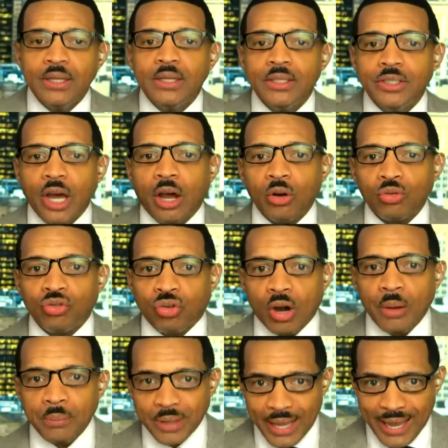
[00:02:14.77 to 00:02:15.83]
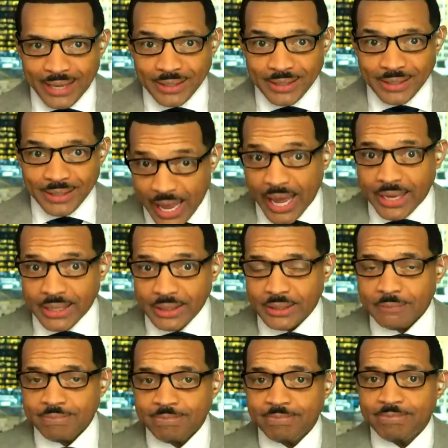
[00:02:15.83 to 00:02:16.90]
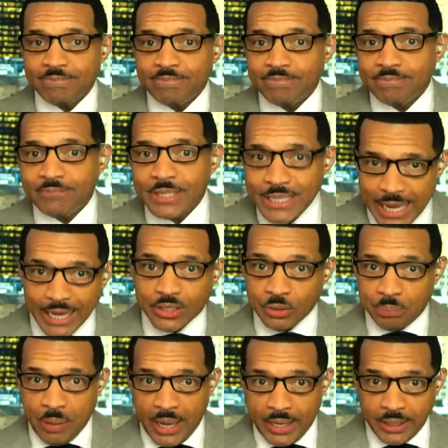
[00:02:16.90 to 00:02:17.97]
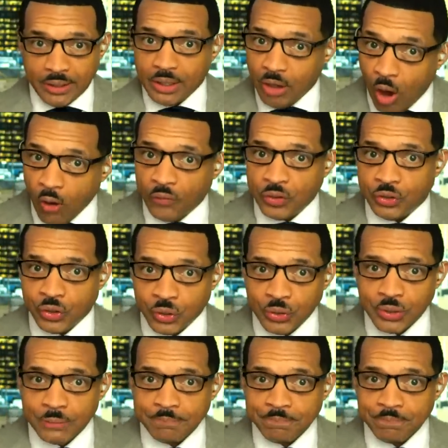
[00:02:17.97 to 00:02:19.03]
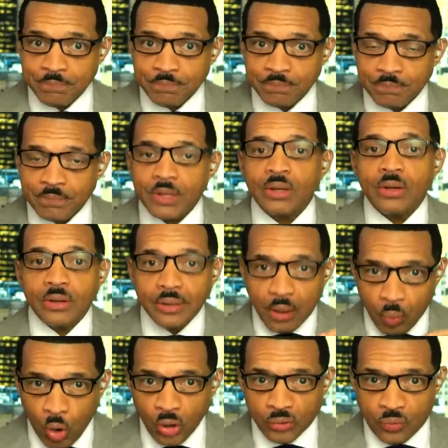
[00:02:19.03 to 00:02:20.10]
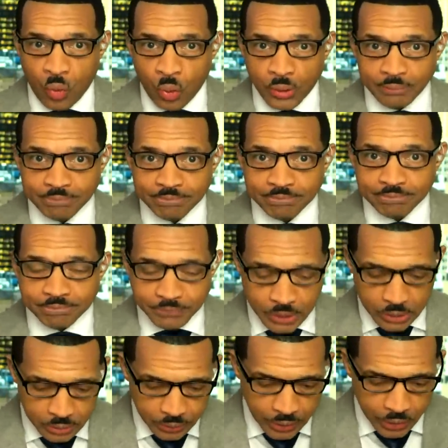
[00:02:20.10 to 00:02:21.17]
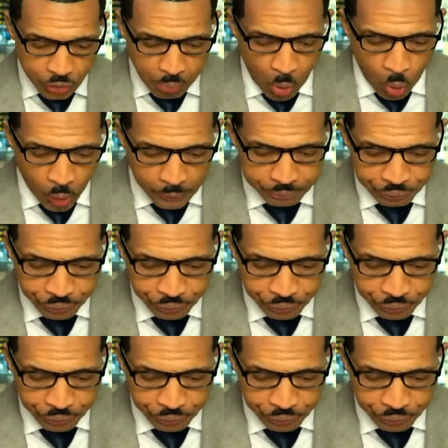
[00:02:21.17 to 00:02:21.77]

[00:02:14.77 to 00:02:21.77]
Donald Trump has decided not to pay the officers that work for him. There's more.